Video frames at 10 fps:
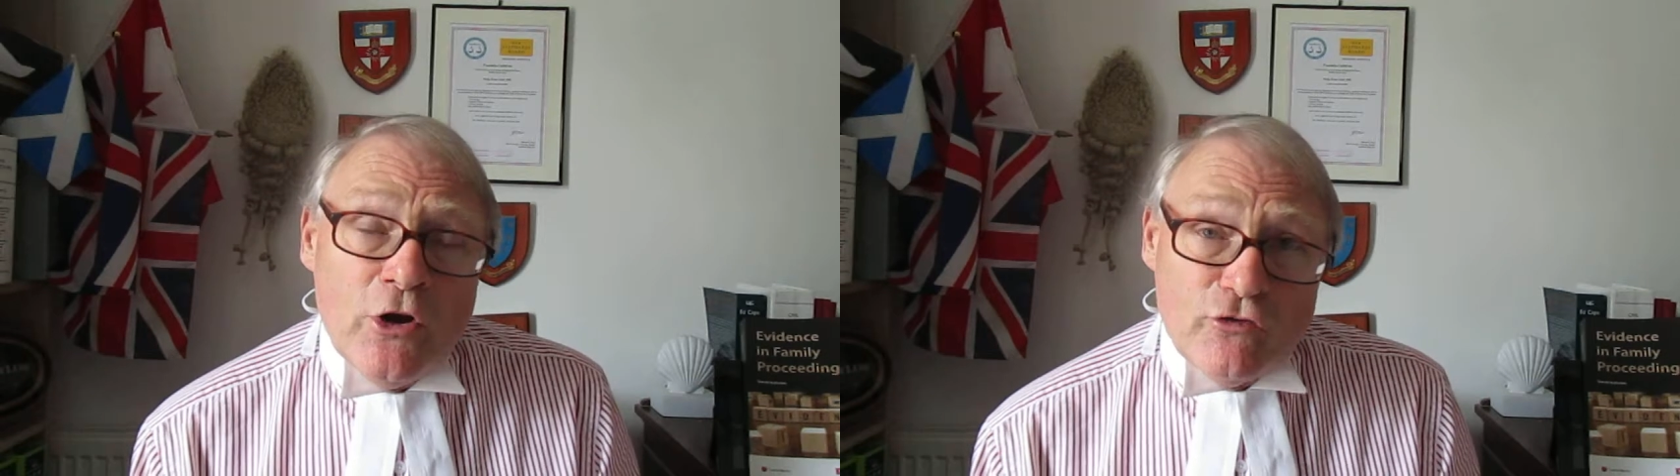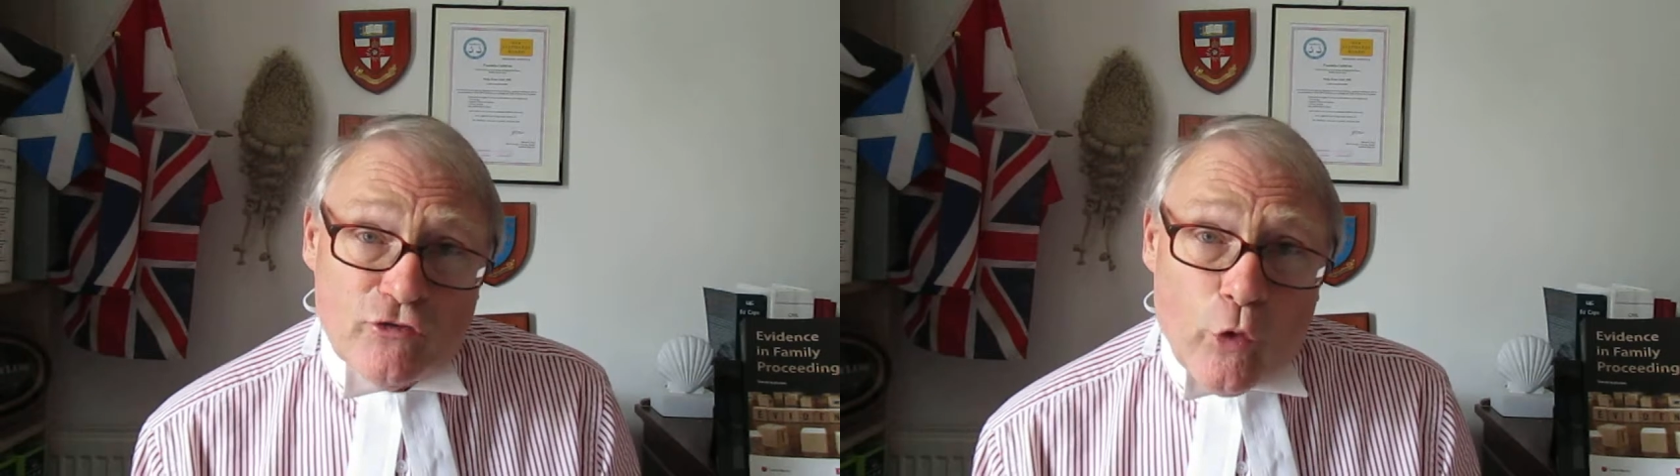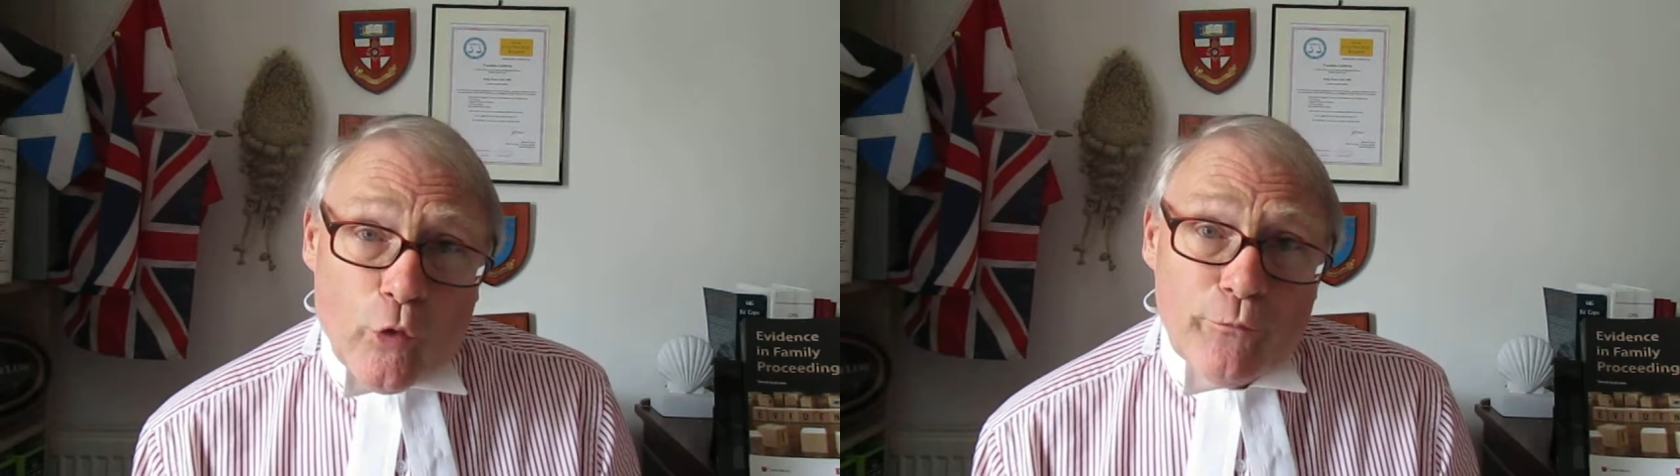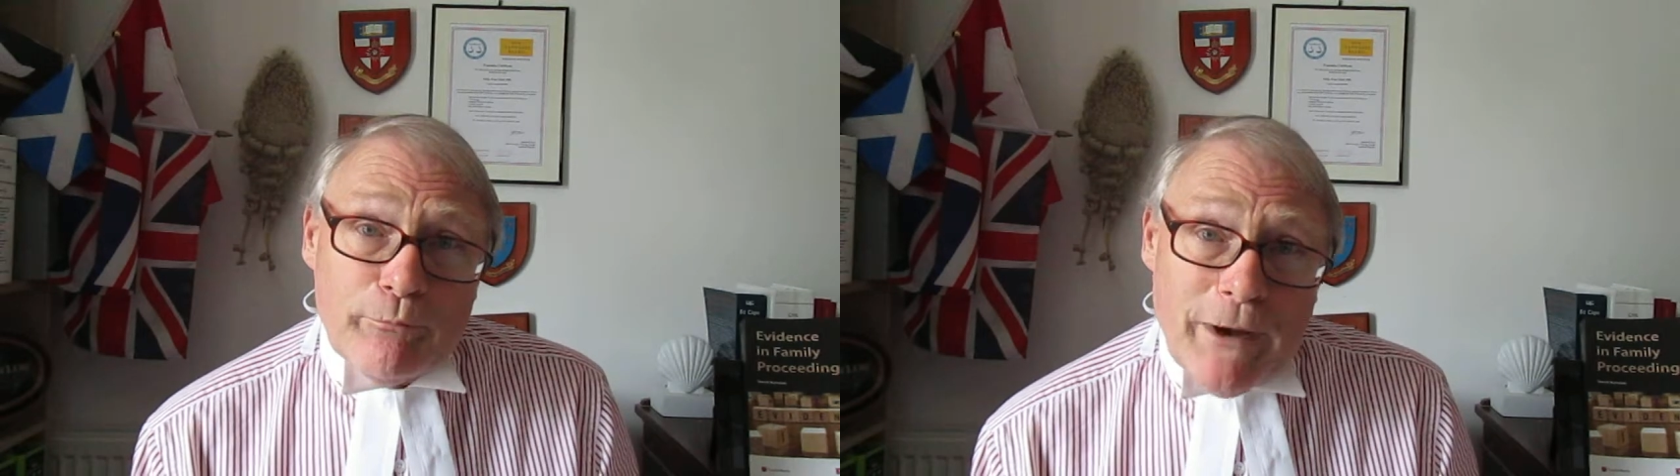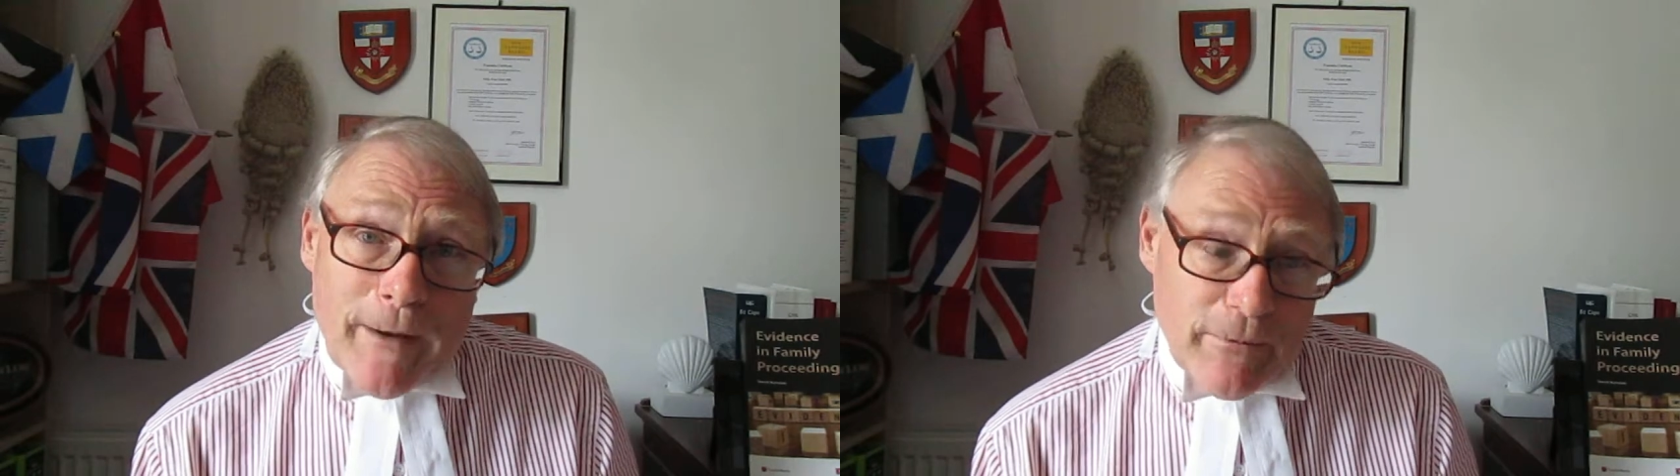Jordan
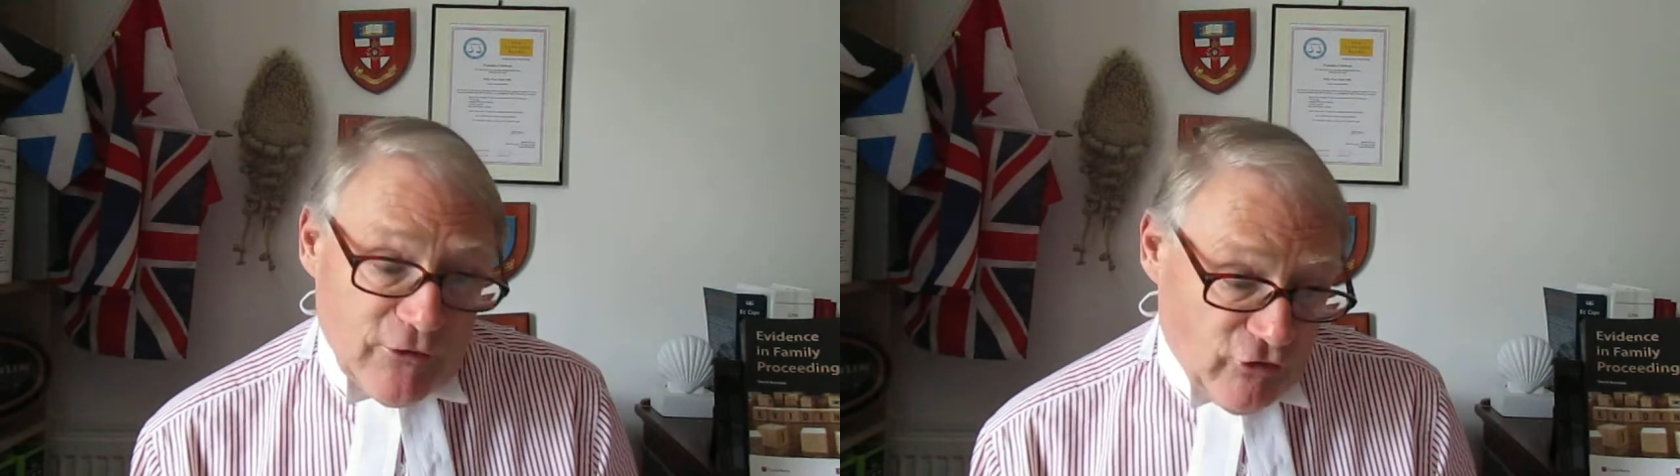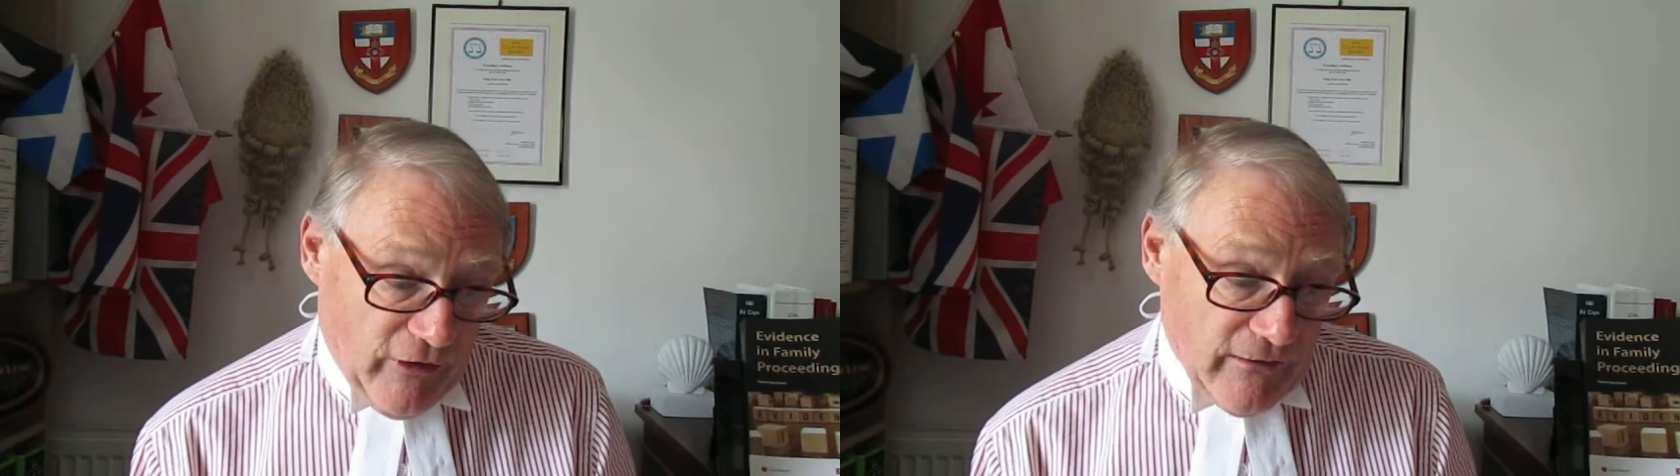Publishing,